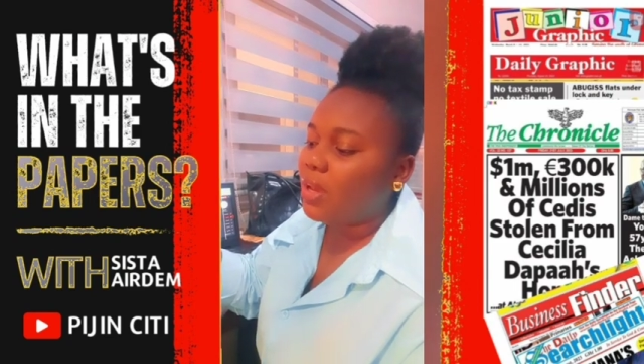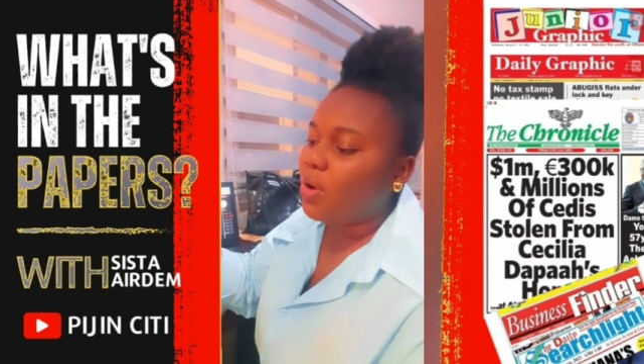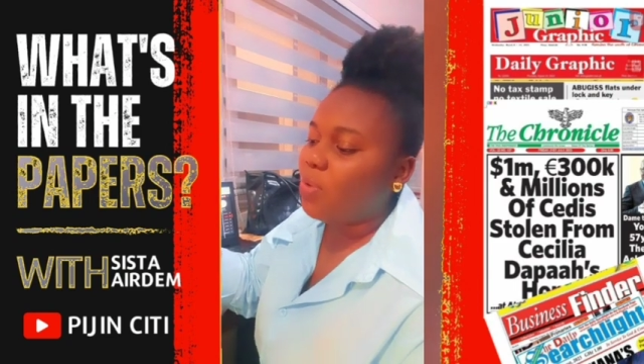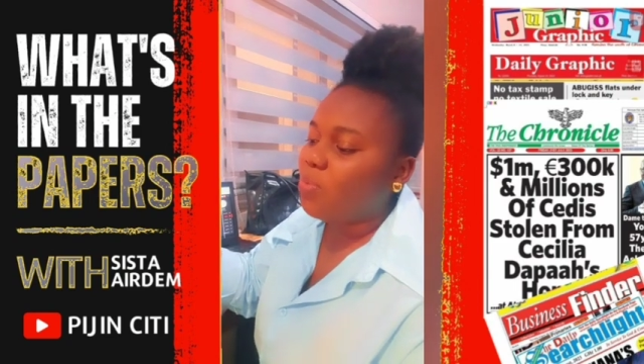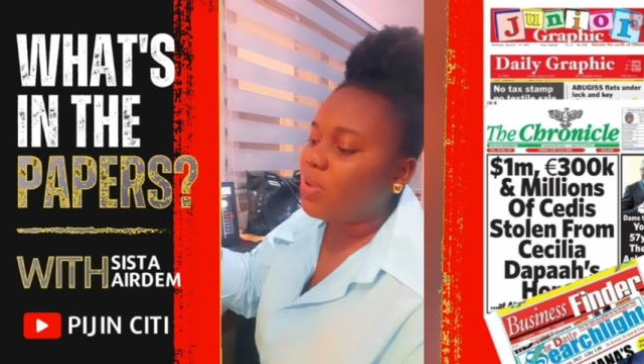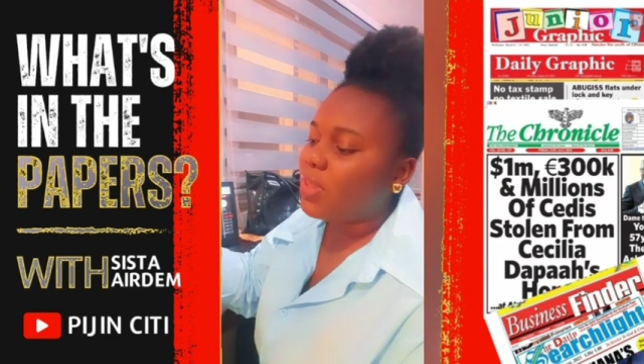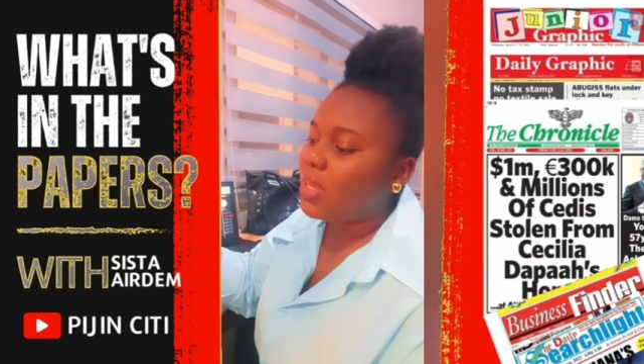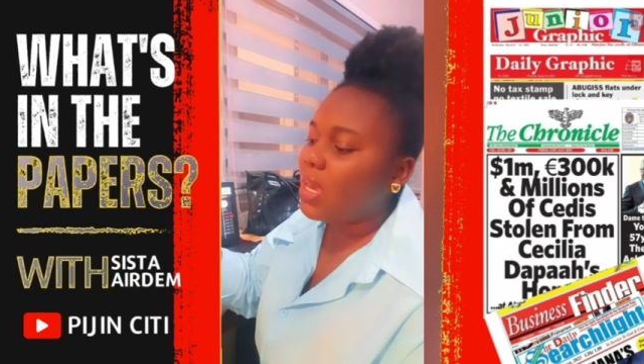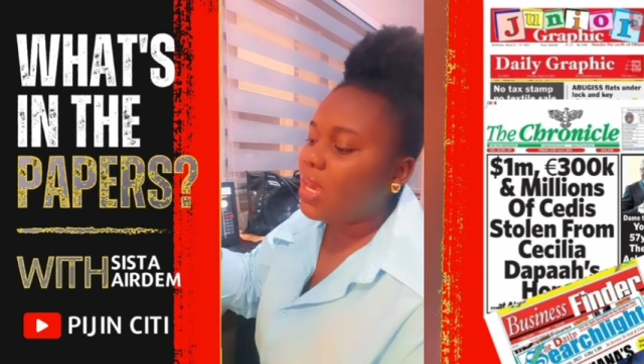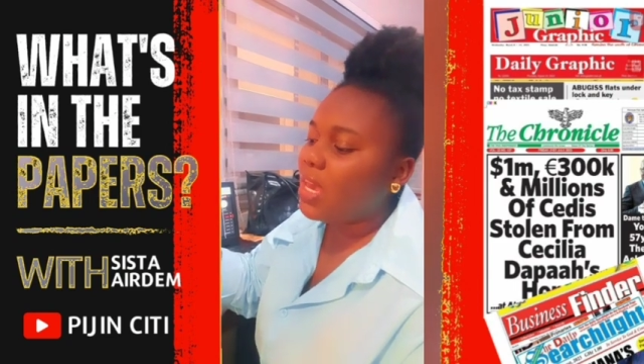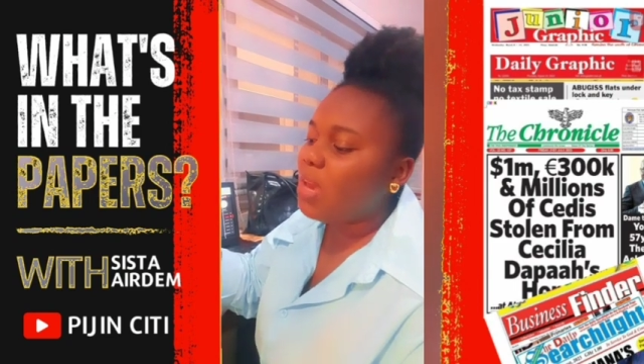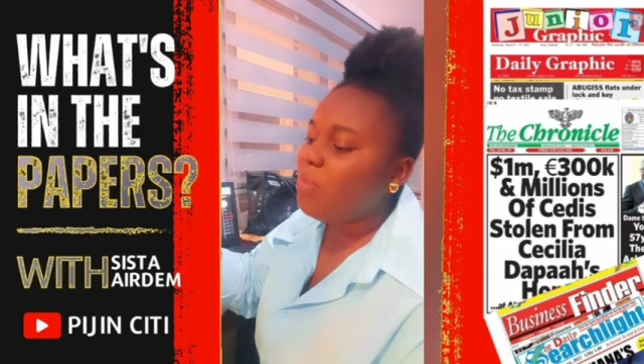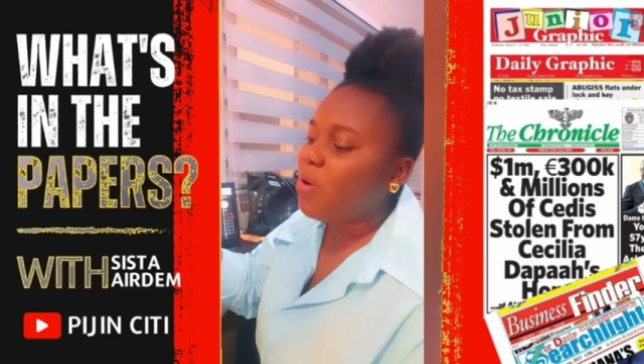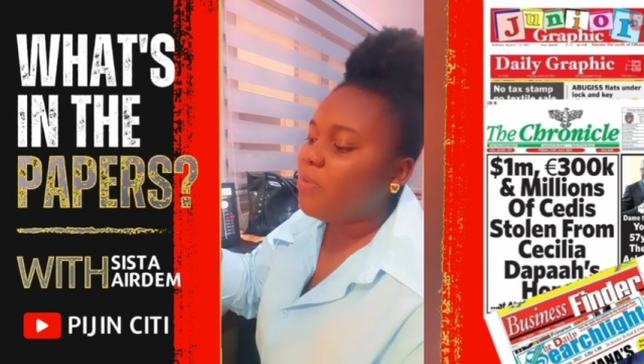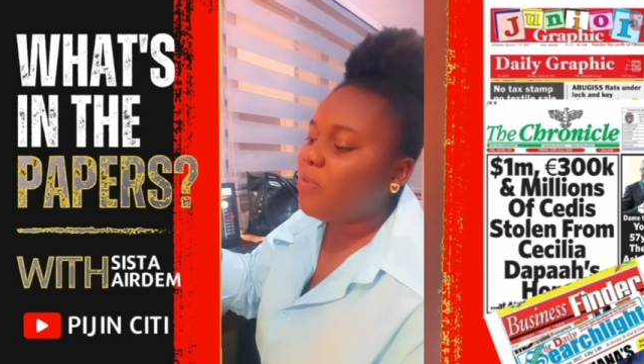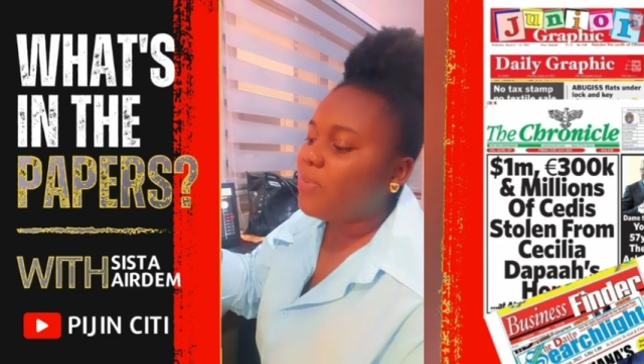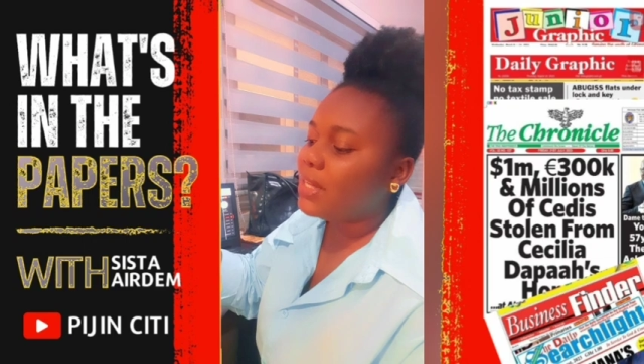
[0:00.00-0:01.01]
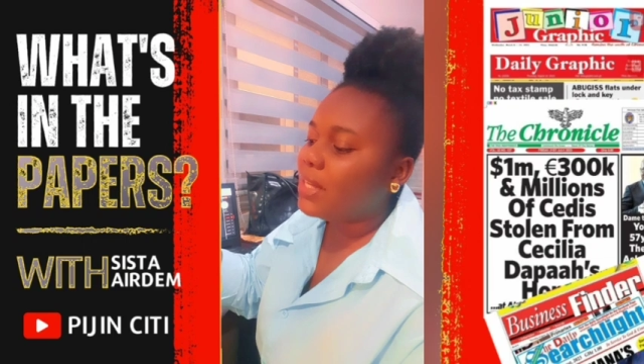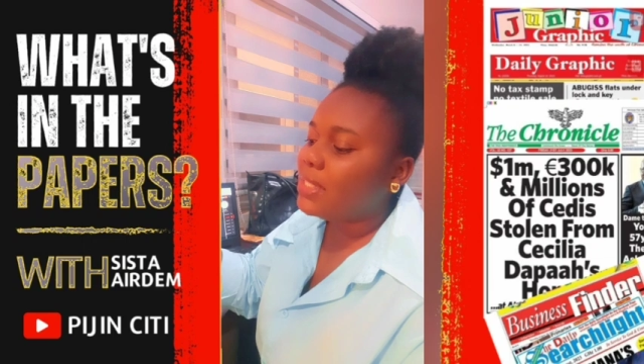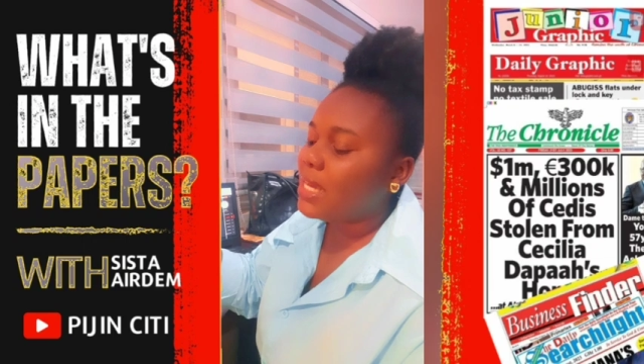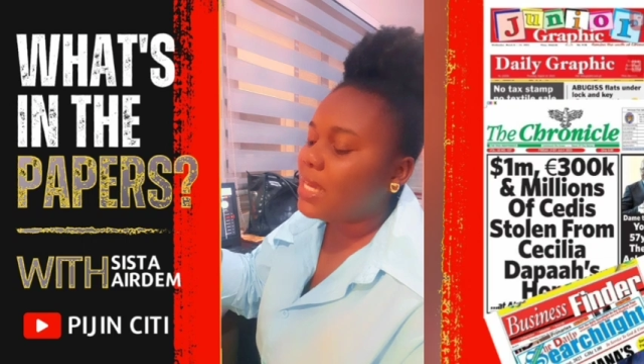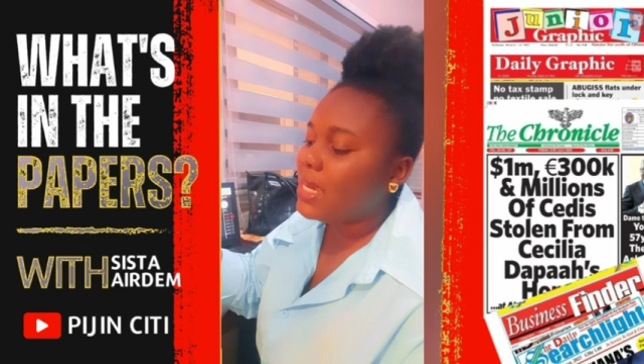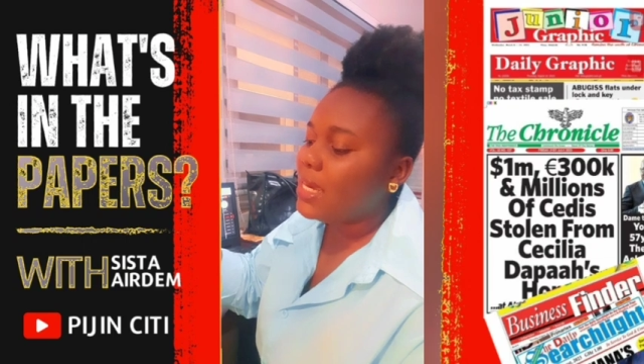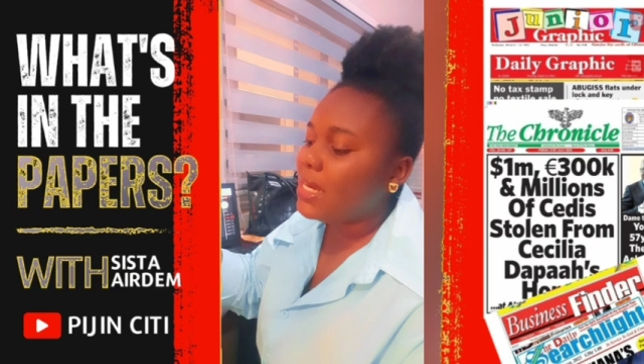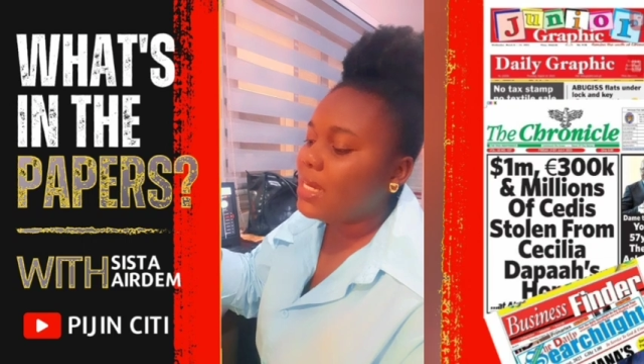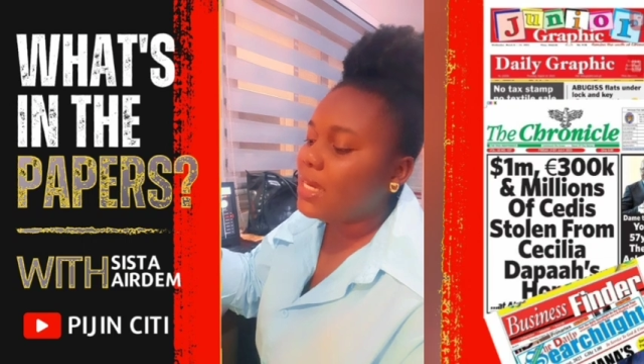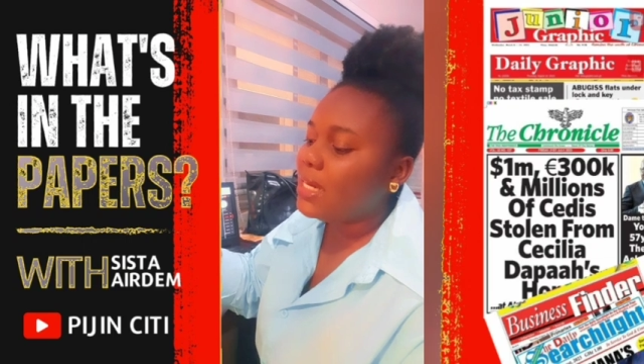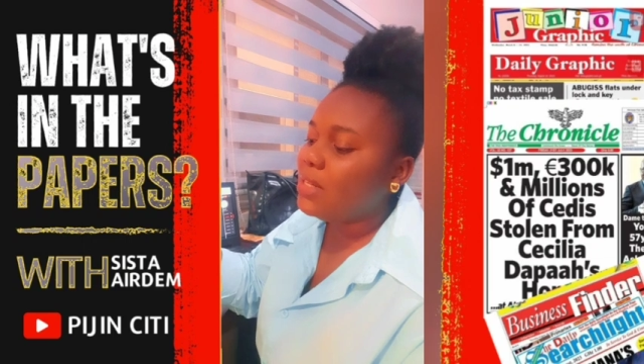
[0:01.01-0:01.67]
with the aim of attaining